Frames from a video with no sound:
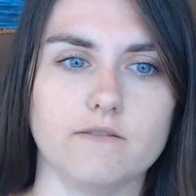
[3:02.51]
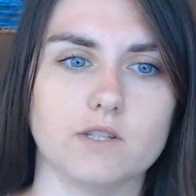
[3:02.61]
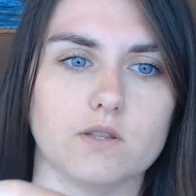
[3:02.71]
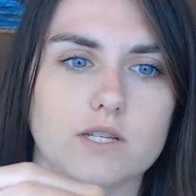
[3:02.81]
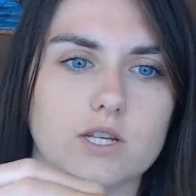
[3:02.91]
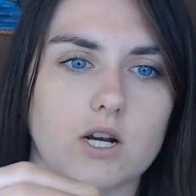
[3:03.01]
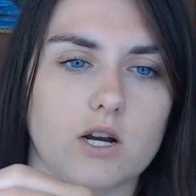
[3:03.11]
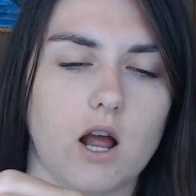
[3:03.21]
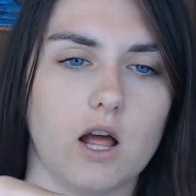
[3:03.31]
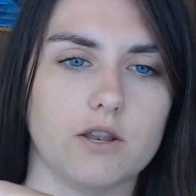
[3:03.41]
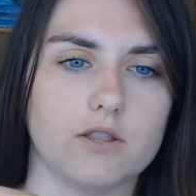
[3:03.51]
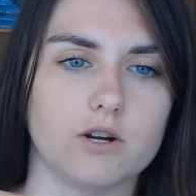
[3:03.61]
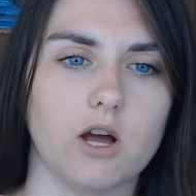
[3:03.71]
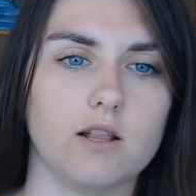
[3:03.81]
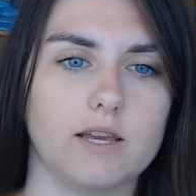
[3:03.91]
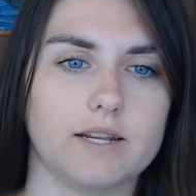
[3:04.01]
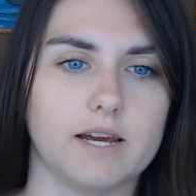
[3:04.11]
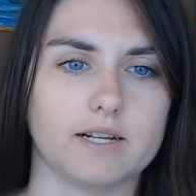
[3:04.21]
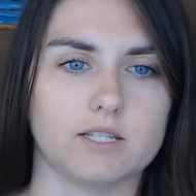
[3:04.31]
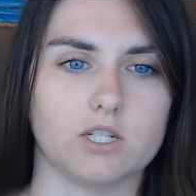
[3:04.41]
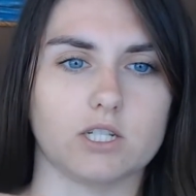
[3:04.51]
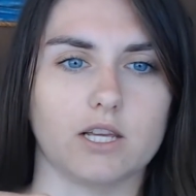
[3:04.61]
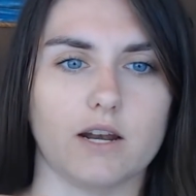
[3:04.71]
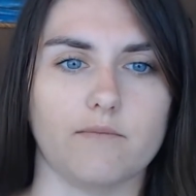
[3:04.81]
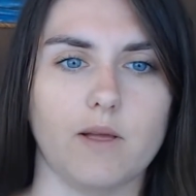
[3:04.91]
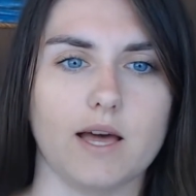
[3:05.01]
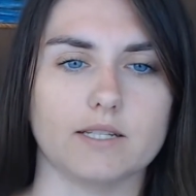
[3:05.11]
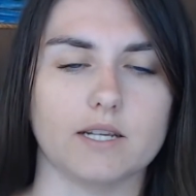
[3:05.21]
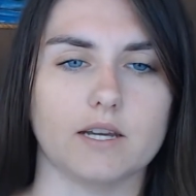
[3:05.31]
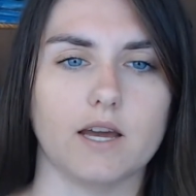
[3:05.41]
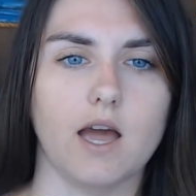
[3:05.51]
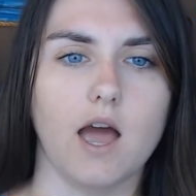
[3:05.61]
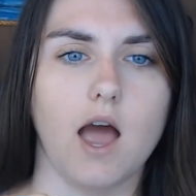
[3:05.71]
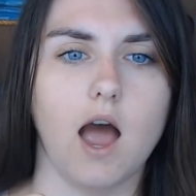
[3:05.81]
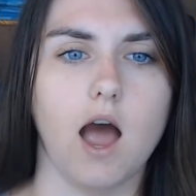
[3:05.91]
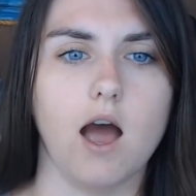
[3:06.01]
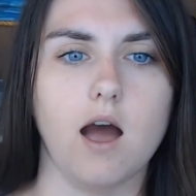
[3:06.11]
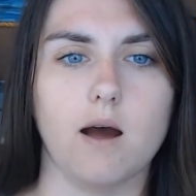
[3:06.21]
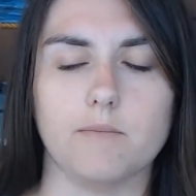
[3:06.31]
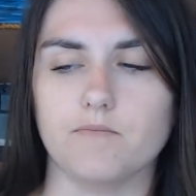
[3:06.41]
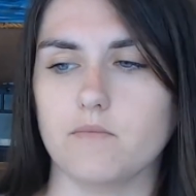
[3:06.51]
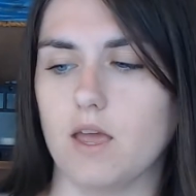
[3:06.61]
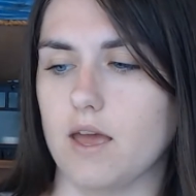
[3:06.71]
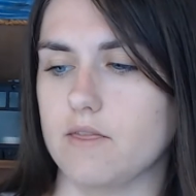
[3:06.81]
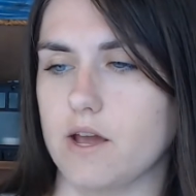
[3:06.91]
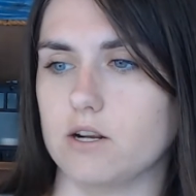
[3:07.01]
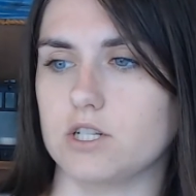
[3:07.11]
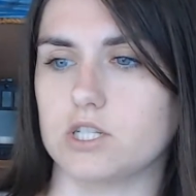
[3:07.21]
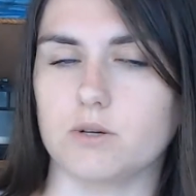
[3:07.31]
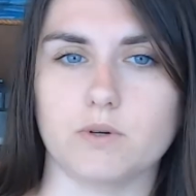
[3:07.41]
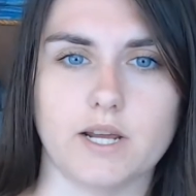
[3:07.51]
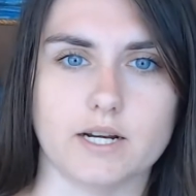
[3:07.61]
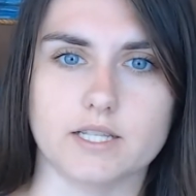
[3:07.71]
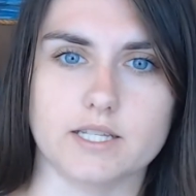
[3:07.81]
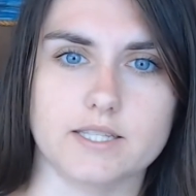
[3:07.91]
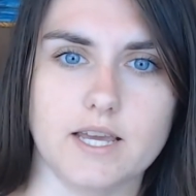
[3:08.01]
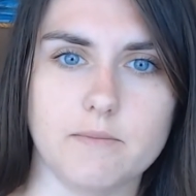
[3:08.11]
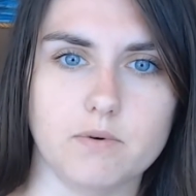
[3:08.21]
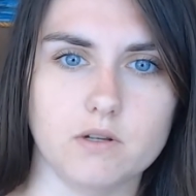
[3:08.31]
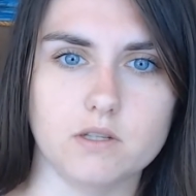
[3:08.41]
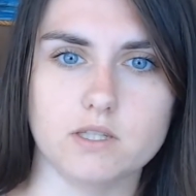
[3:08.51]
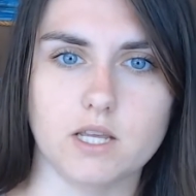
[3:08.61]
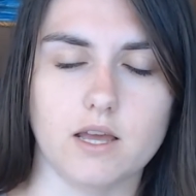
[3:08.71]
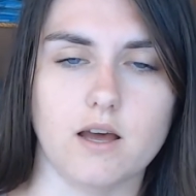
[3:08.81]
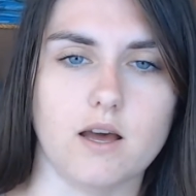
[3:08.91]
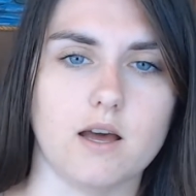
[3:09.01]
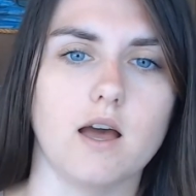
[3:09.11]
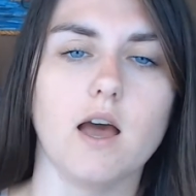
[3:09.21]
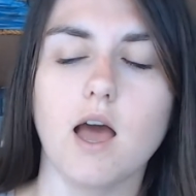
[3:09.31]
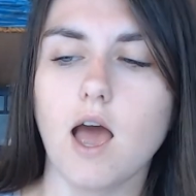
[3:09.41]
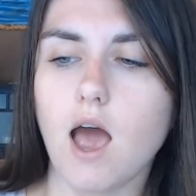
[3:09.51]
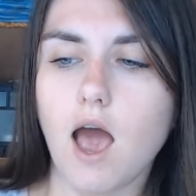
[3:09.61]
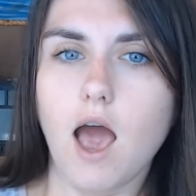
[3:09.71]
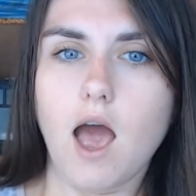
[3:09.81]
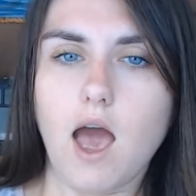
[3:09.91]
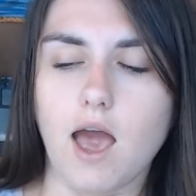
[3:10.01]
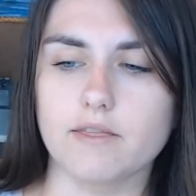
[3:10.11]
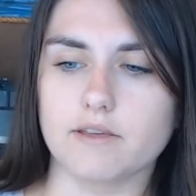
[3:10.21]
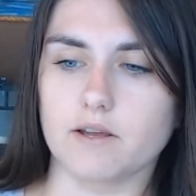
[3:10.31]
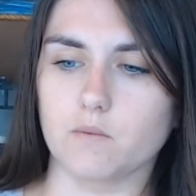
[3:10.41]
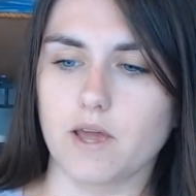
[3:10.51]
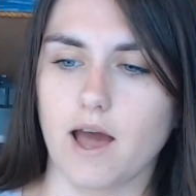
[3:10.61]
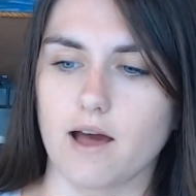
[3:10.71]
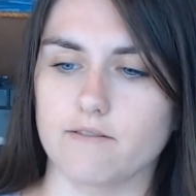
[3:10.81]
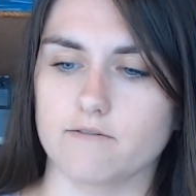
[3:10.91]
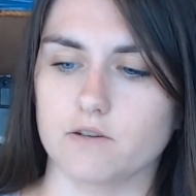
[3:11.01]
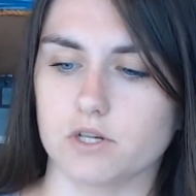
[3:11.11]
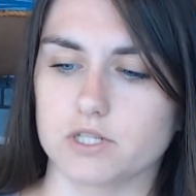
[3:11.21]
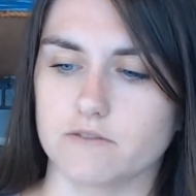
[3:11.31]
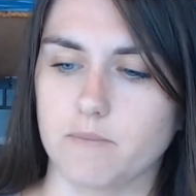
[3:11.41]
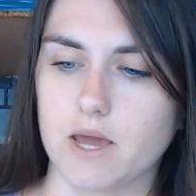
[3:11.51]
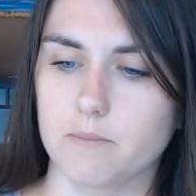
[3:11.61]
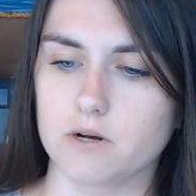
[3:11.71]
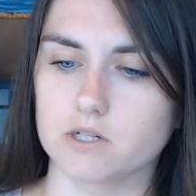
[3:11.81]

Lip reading: So these are, they're not latex, they're just kind of plastic. And they're just to protect the samples. And then we have a few sheets of paper.